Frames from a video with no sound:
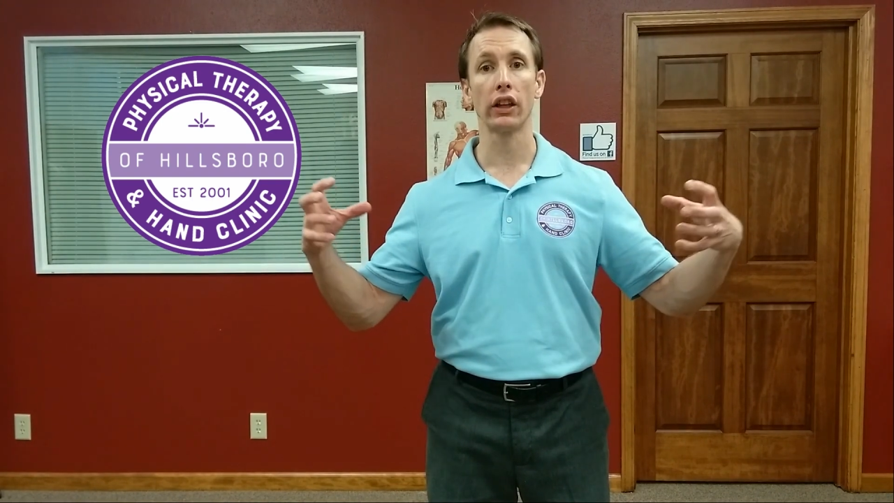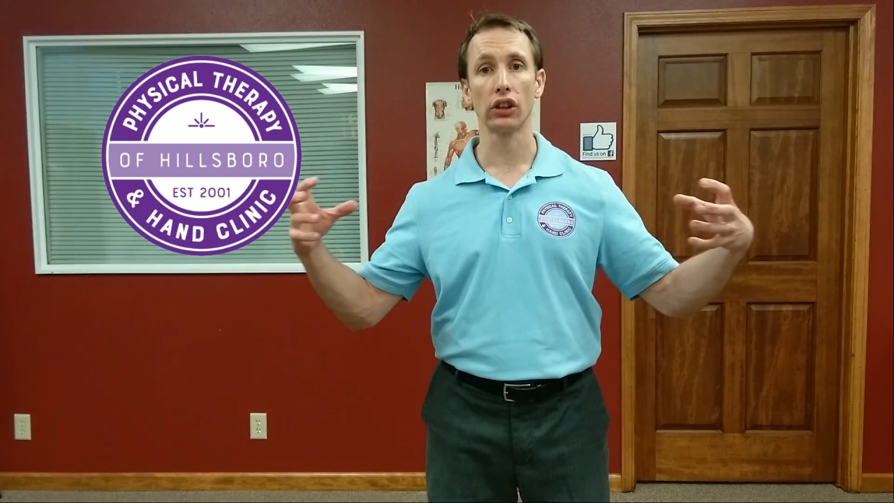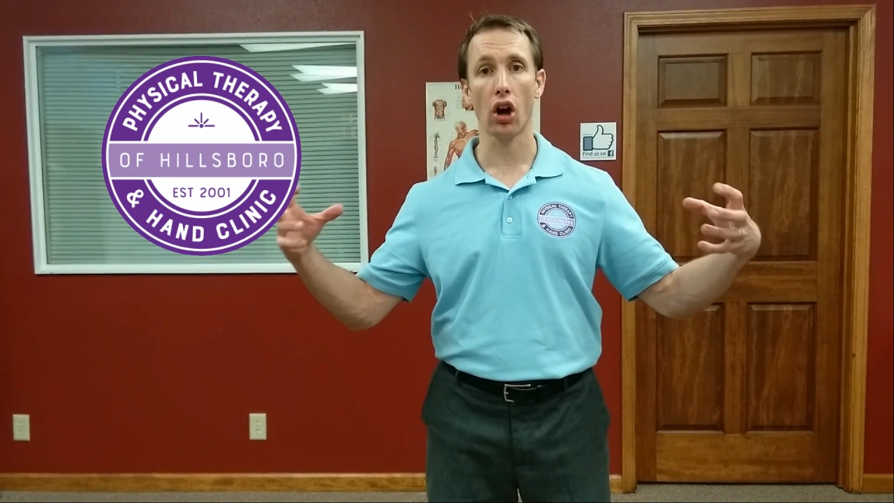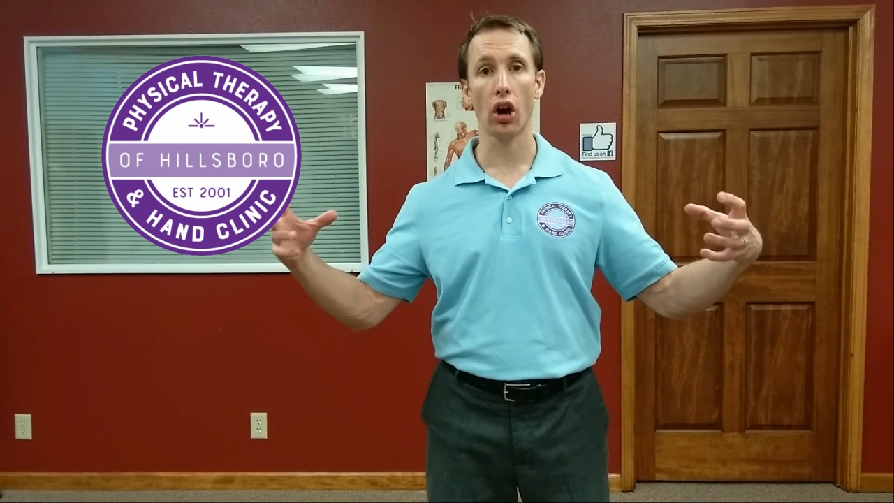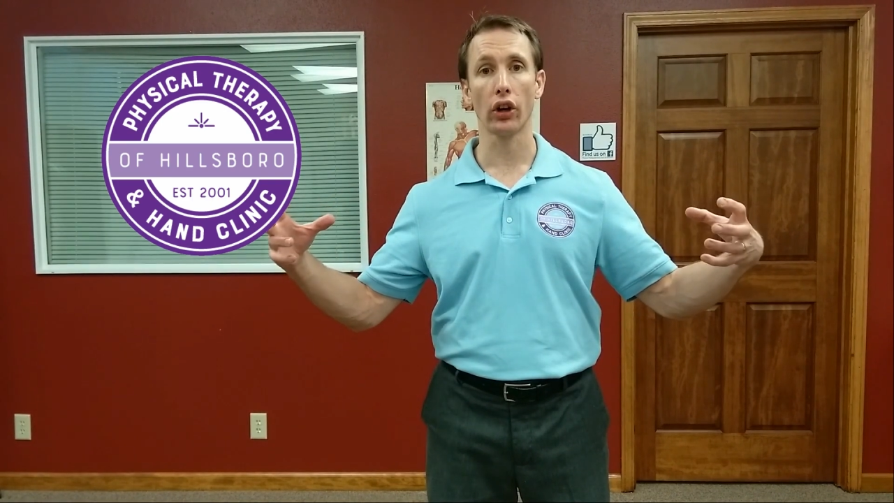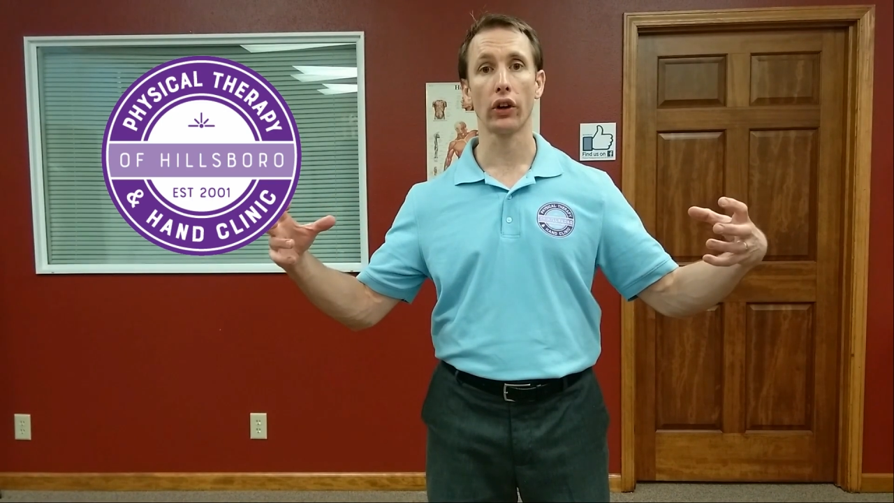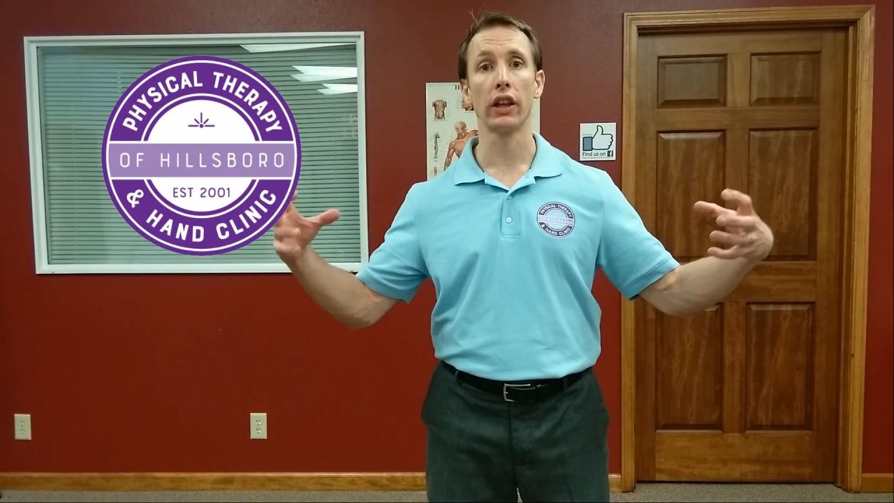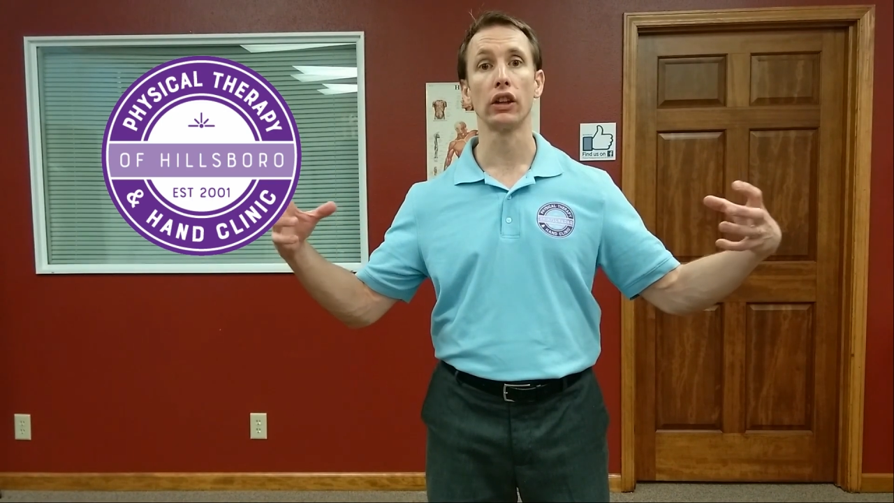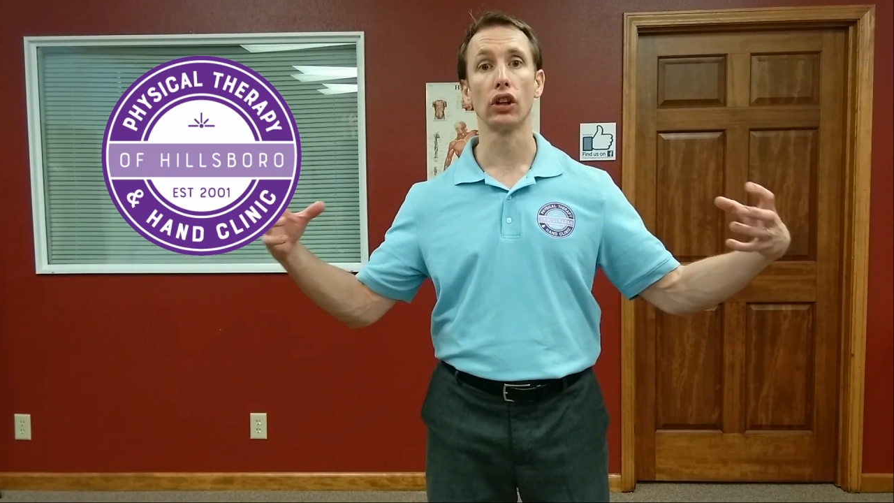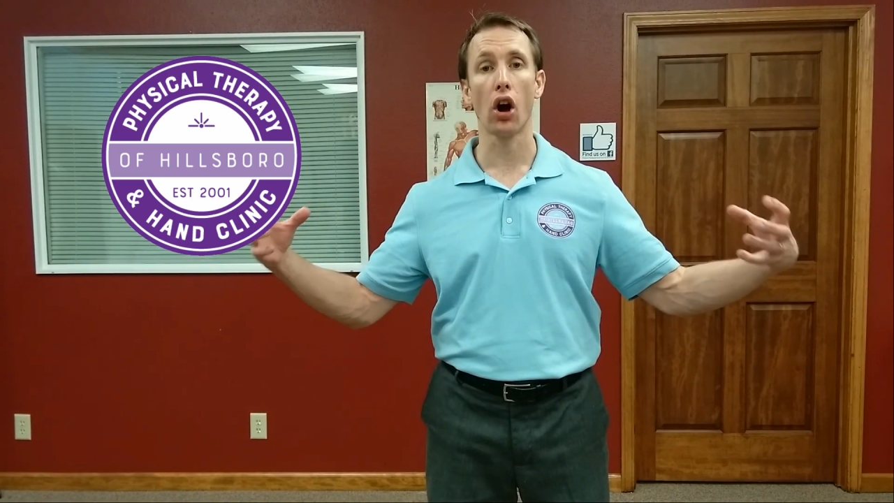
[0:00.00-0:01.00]
and longer
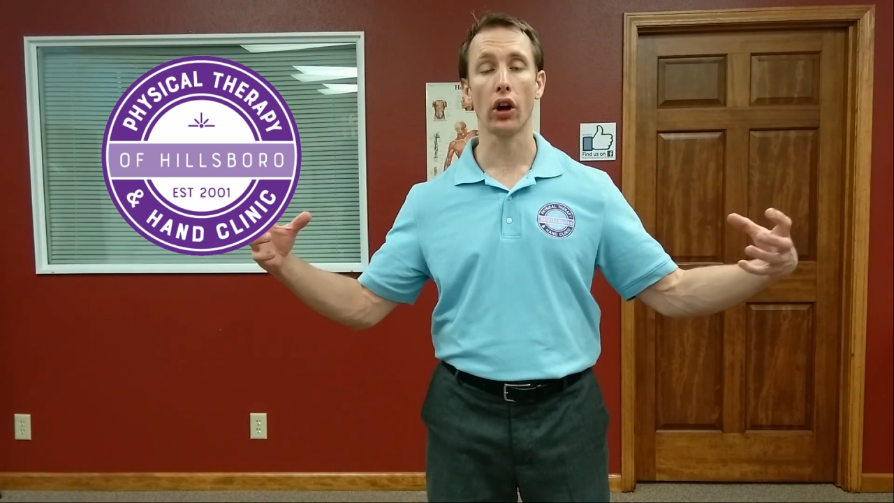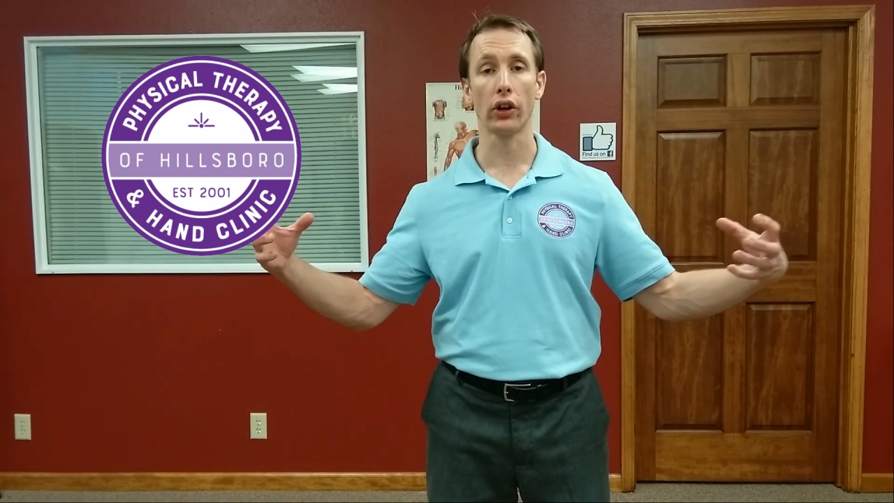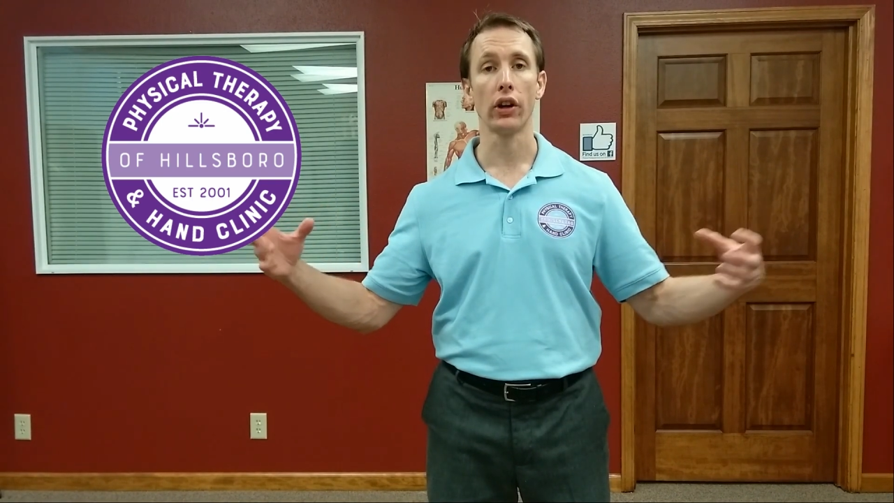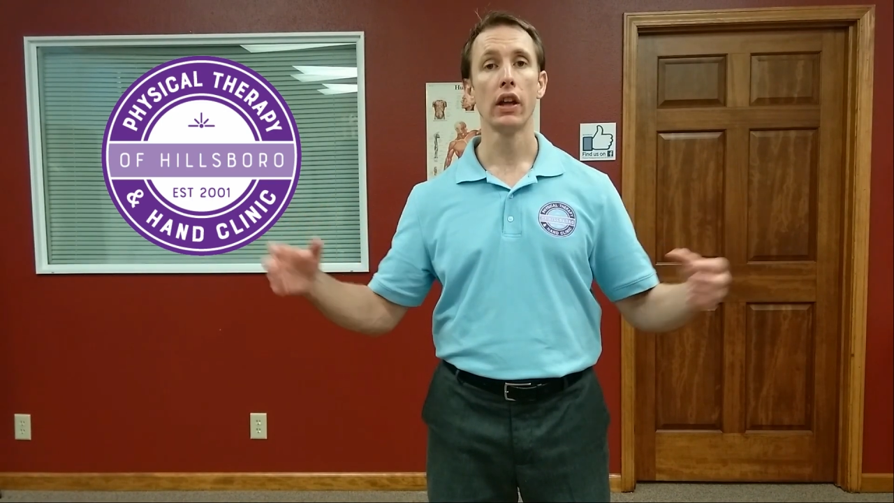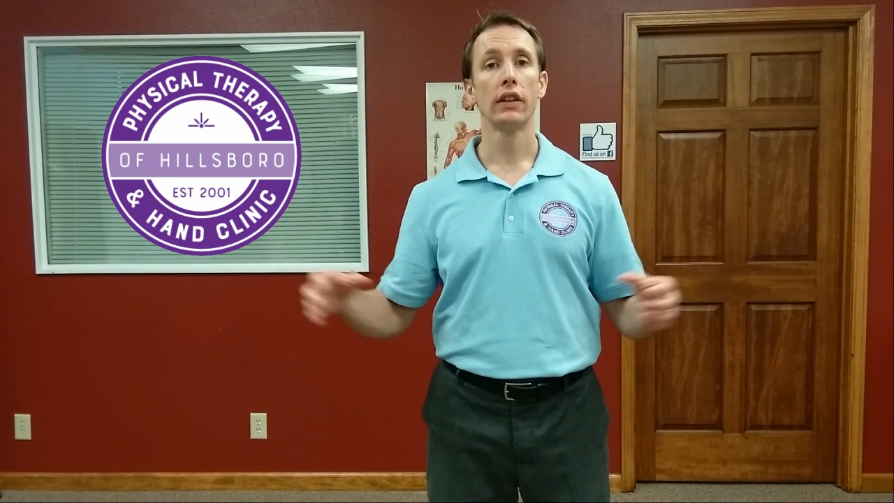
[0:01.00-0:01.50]
and longer